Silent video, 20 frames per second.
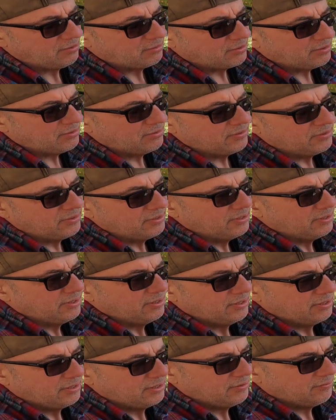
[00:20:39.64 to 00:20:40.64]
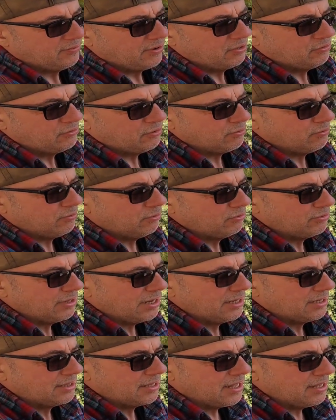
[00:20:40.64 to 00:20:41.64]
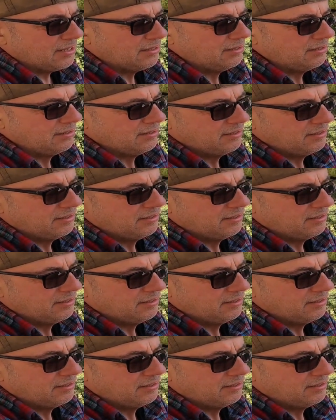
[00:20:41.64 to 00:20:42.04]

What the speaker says: out. The visor goes like that.